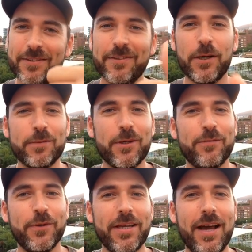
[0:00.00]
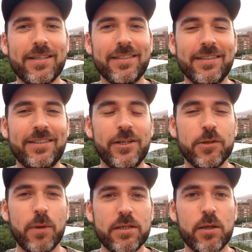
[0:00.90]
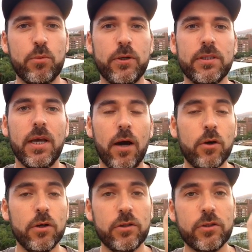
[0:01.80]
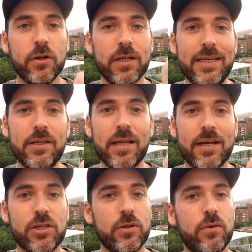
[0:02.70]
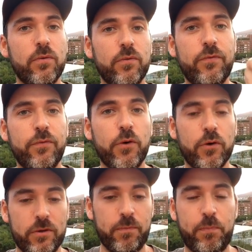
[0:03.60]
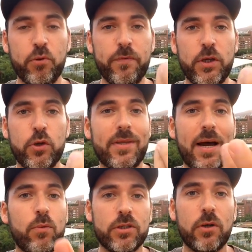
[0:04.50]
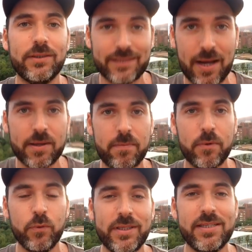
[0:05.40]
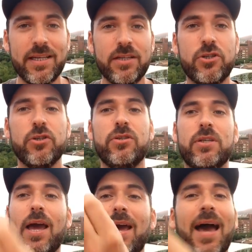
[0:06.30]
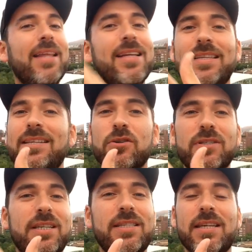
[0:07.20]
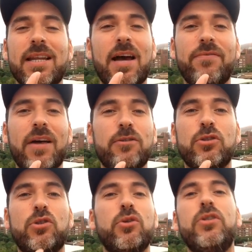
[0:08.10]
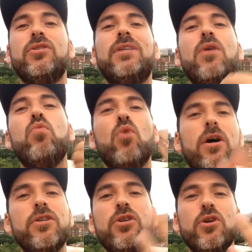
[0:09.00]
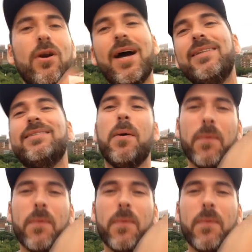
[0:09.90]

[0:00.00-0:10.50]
thumbs up for the accents. Cheers, Barça boys. I'm going to start a legal action for proving you that I was on time with these signatures and that these are 16,500 socios that want your ass